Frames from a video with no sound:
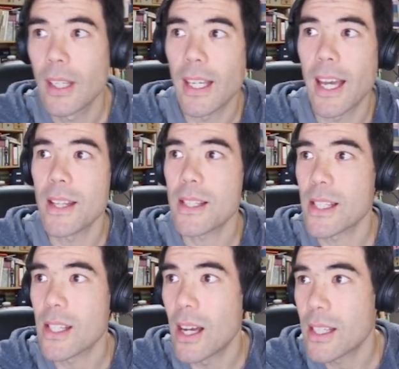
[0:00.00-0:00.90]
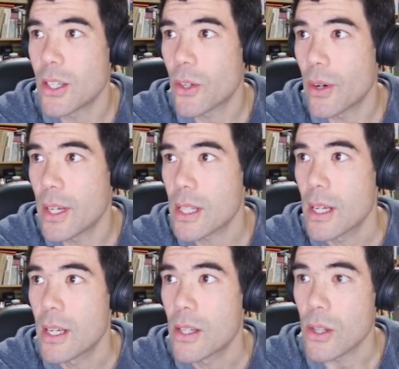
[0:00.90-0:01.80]
Okay, this is 90 degrees,
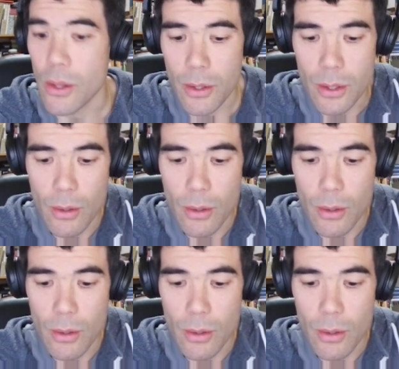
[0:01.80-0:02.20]
so